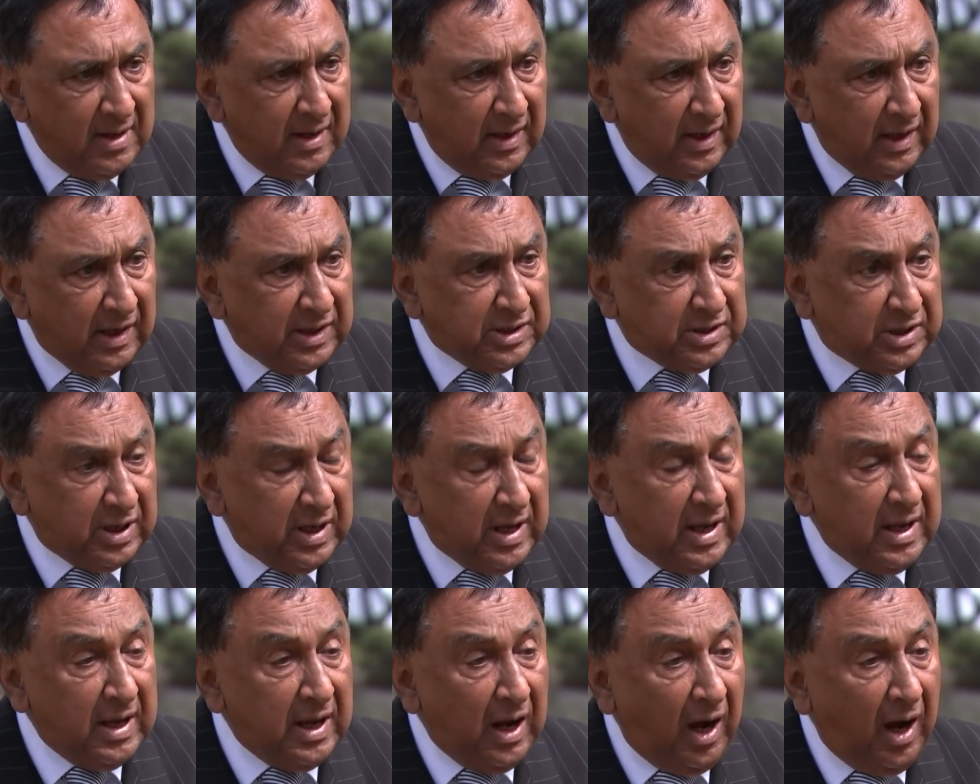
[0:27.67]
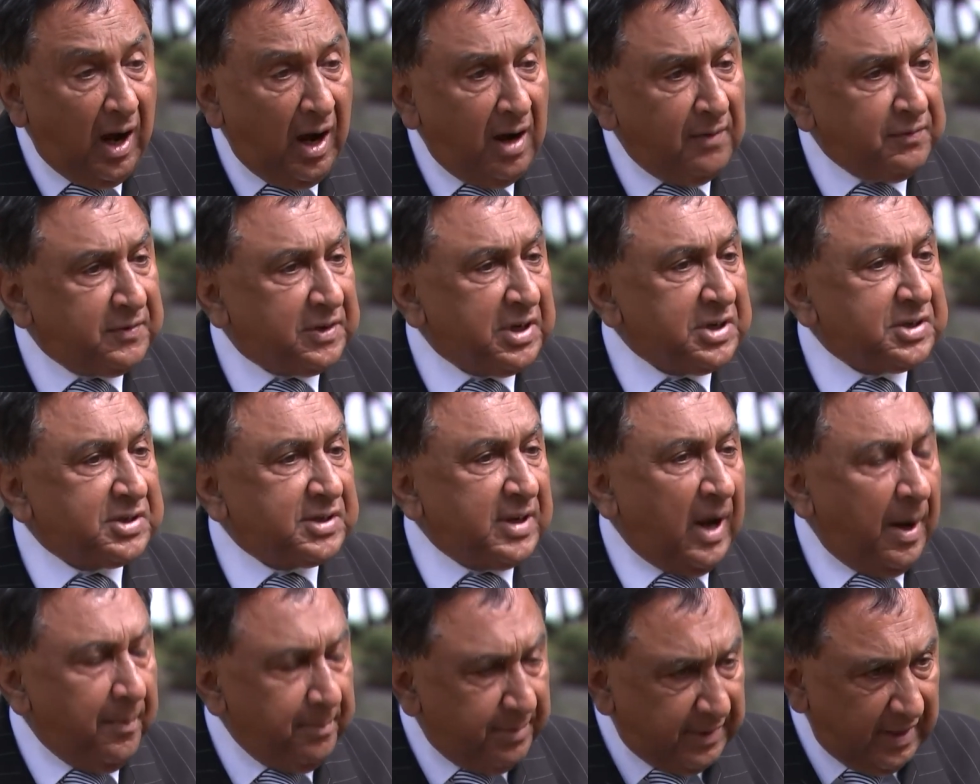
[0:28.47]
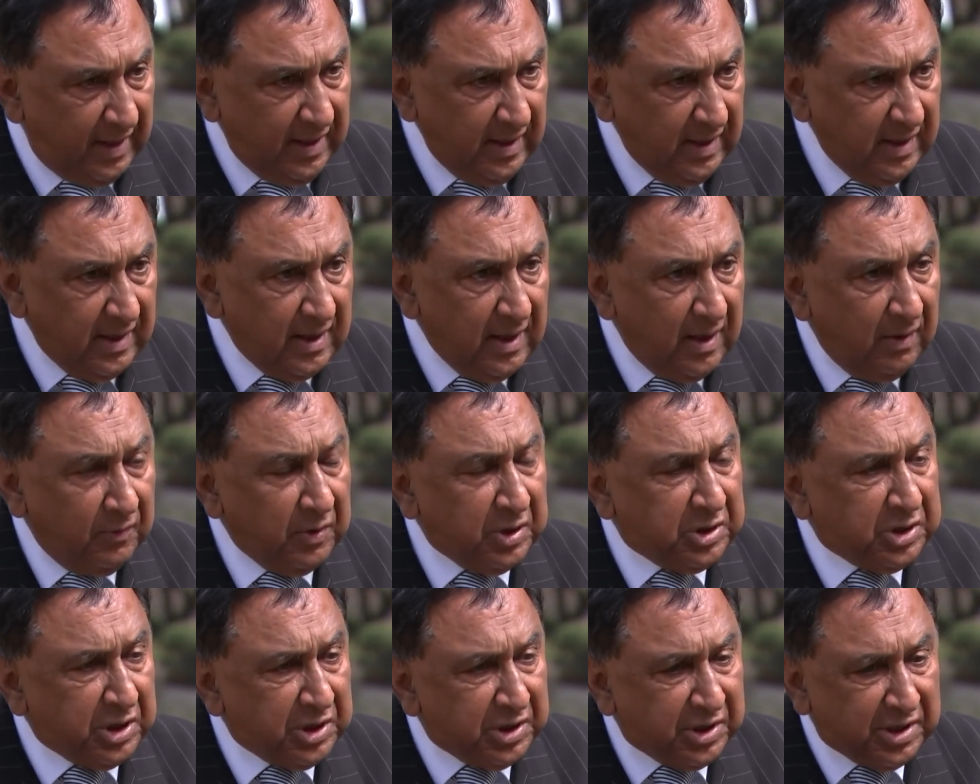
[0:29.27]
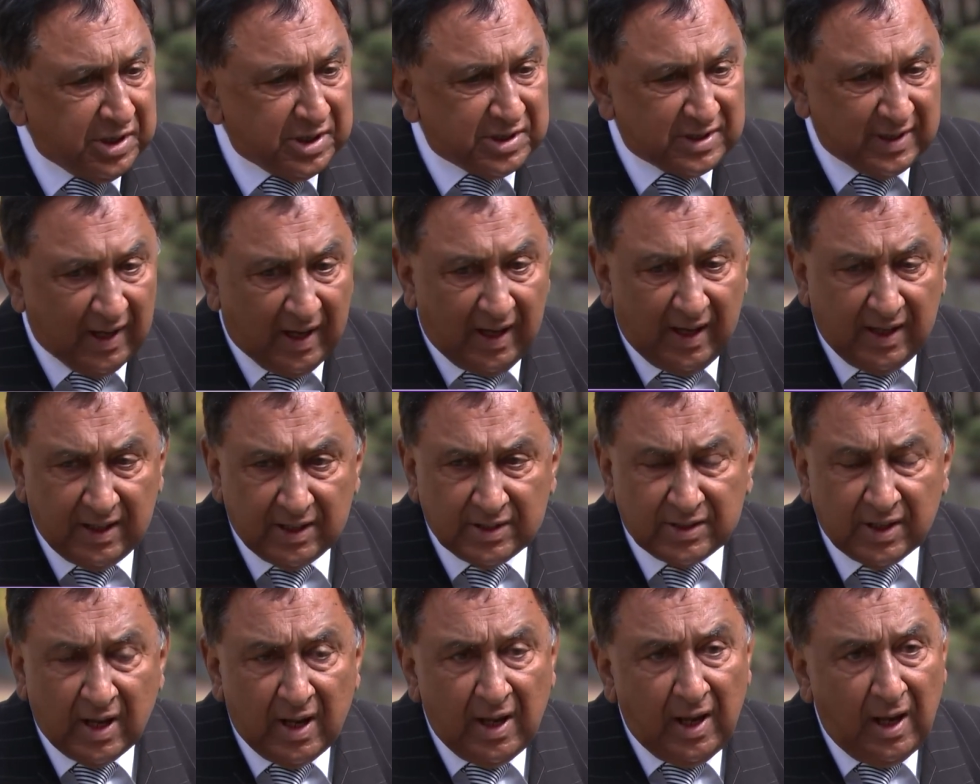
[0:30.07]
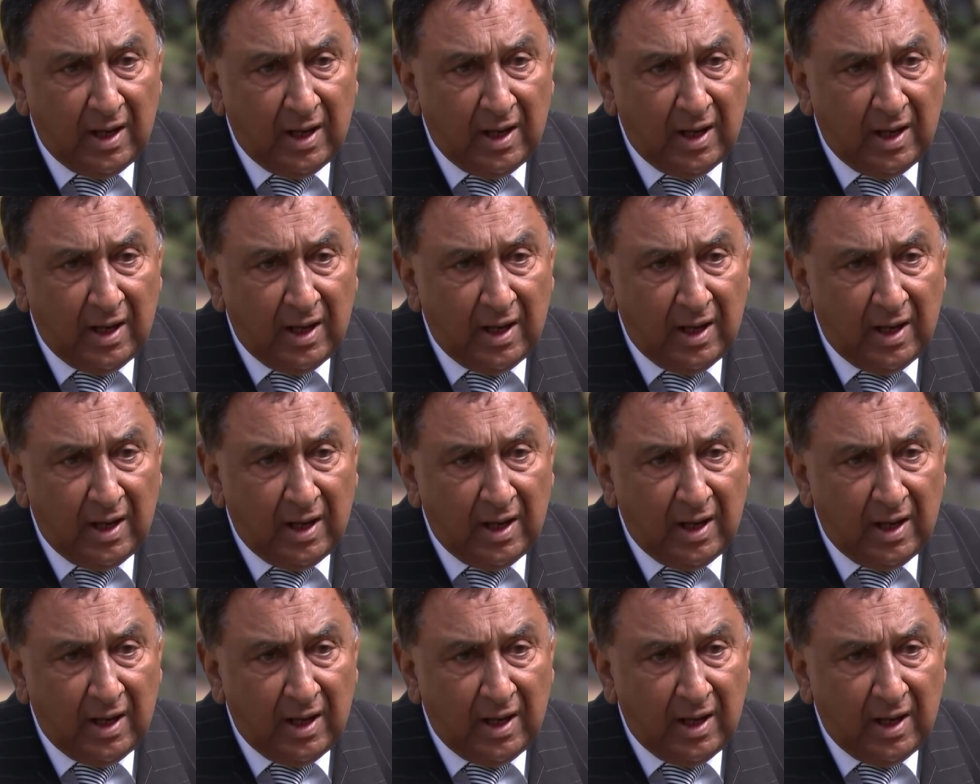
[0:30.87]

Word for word: Is he after something which he desires?